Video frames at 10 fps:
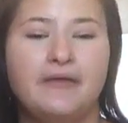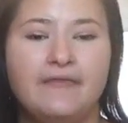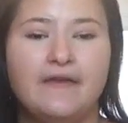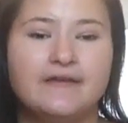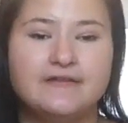big
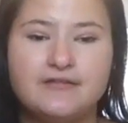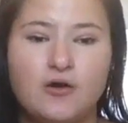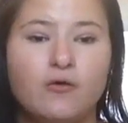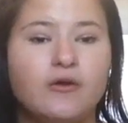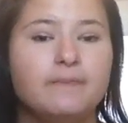thing is
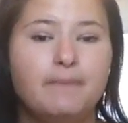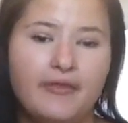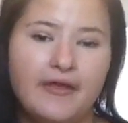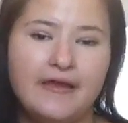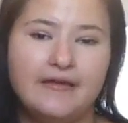don't
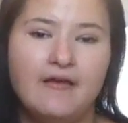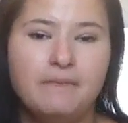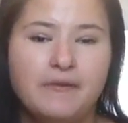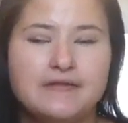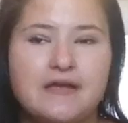complain,
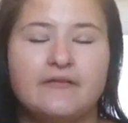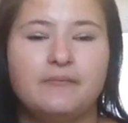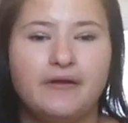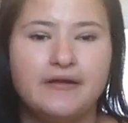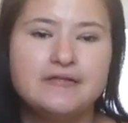because
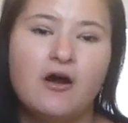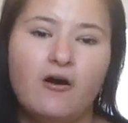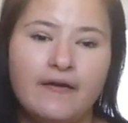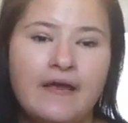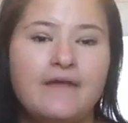everybody's
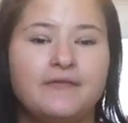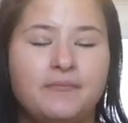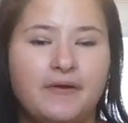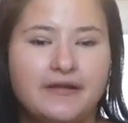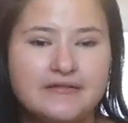hot,
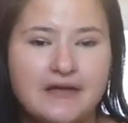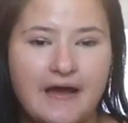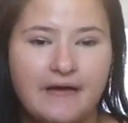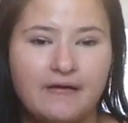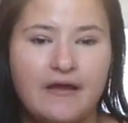everybody's
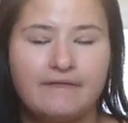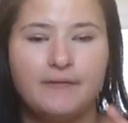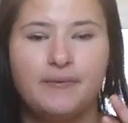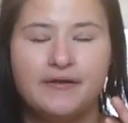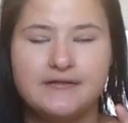tired,
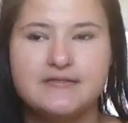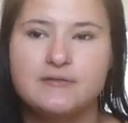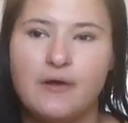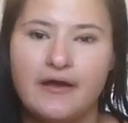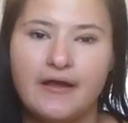everybody's
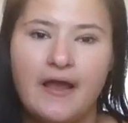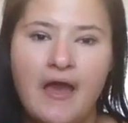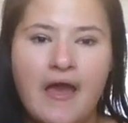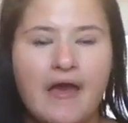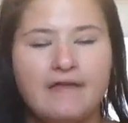sweaty,
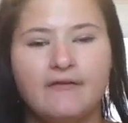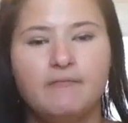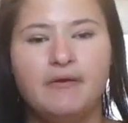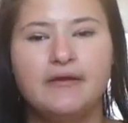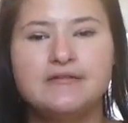
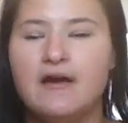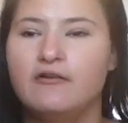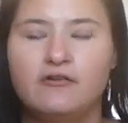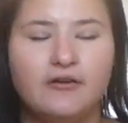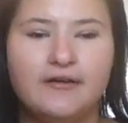everybody's
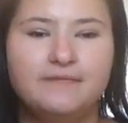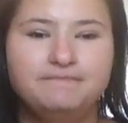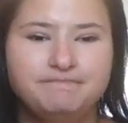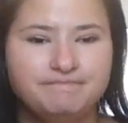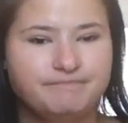hungry.
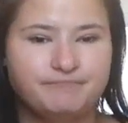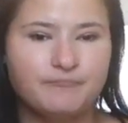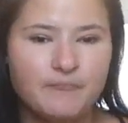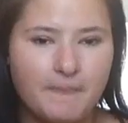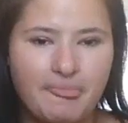
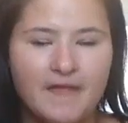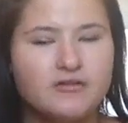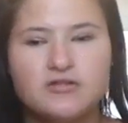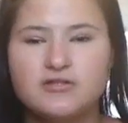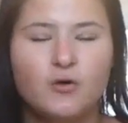
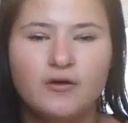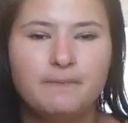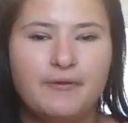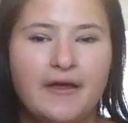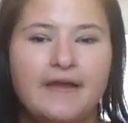Just don't
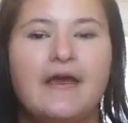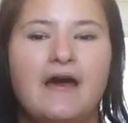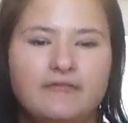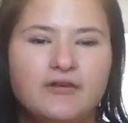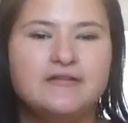complain,
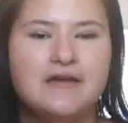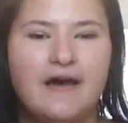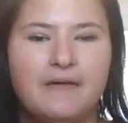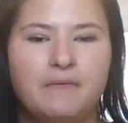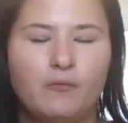have a good
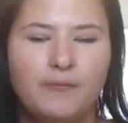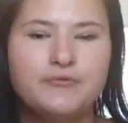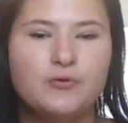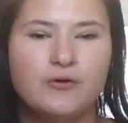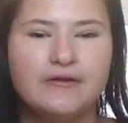time.
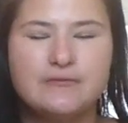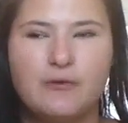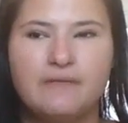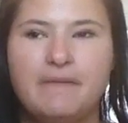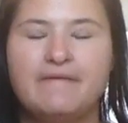Warped Tour is
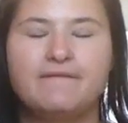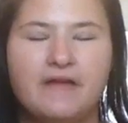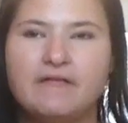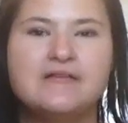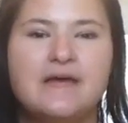one of my
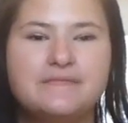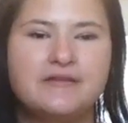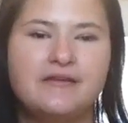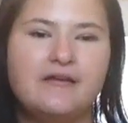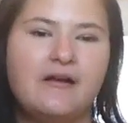favorite
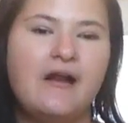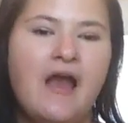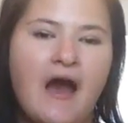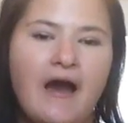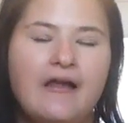times of the year.
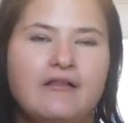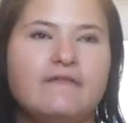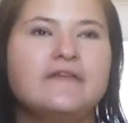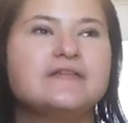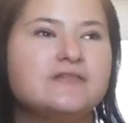I
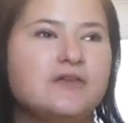love it